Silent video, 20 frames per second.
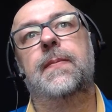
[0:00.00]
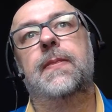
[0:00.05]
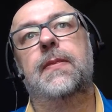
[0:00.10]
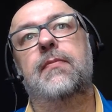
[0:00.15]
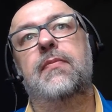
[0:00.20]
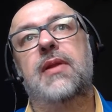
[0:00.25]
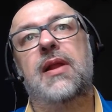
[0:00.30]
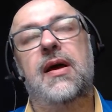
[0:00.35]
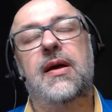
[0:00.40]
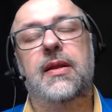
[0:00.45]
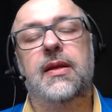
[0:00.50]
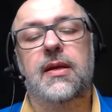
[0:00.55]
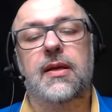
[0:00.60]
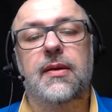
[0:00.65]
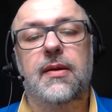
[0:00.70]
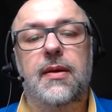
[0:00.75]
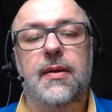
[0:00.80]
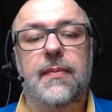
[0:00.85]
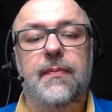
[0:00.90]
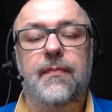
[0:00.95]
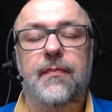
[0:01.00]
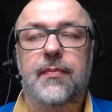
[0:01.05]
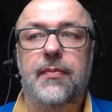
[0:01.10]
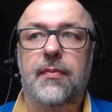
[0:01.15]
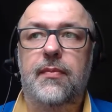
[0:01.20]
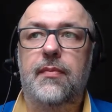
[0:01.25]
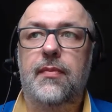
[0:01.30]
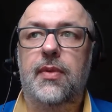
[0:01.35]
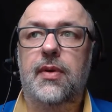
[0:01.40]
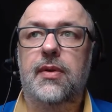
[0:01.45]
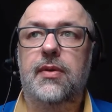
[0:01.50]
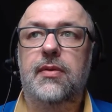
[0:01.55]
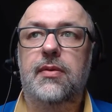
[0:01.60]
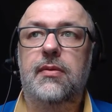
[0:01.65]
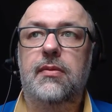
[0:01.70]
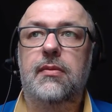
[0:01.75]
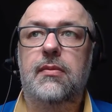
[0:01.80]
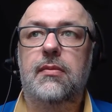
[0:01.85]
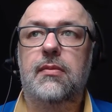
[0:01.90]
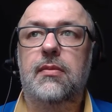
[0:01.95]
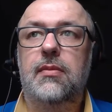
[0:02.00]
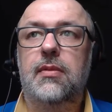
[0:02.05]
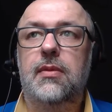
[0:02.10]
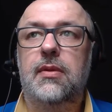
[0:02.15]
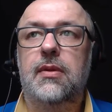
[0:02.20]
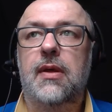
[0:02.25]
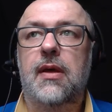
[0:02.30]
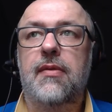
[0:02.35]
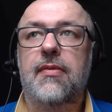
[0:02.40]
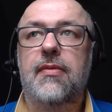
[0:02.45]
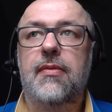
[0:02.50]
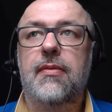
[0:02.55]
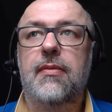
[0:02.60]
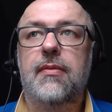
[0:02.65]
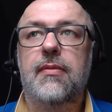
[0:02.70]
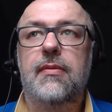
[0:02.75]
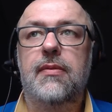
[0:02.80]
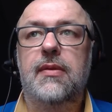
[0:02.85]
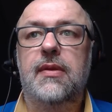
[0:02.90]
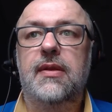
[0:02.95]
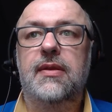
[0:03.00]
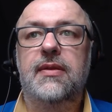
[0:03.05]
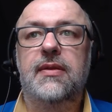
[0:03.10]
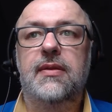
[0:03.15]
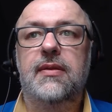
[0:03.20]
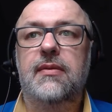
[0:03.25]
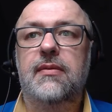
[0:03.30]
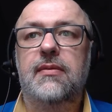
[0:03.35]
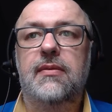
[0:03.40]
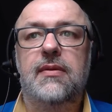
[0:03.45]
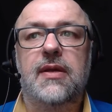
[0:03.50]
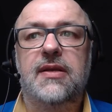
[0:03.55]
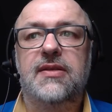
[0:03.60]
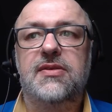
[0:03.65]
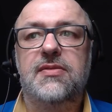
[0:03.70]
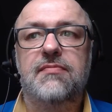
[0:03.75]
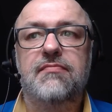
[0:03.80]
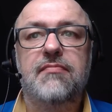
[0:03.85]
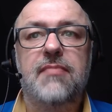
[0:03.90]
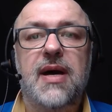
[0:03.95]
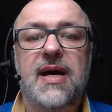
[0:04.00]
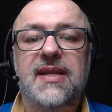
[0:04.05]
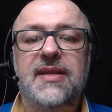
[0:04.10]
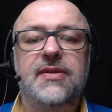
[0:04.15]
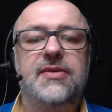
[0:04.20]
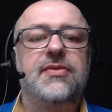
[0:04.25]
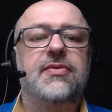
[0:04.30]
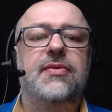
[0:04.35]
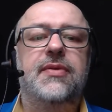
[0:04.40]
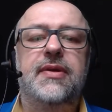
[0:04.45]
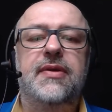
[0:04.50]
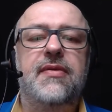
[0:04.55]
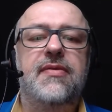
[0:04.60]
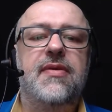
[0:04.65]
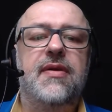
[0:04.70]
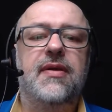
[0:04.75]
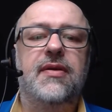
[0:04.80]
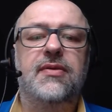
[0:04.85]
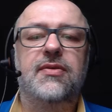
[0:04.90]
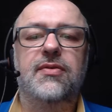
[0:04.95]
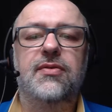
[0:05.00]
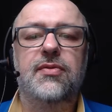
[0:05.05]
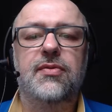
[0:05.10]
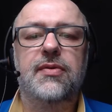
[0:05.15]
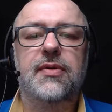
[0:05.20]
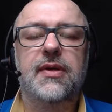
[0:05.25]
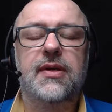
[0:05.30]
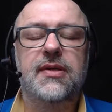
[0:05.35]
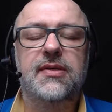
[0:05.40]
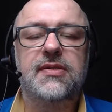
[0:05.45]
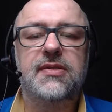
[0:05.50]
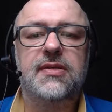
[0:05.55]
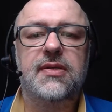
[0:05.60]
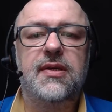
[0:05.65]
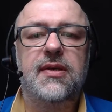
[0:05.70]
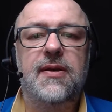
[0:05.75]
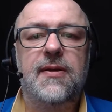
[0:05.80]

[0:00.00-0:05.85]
planning, but that that's a mandatory thing to do is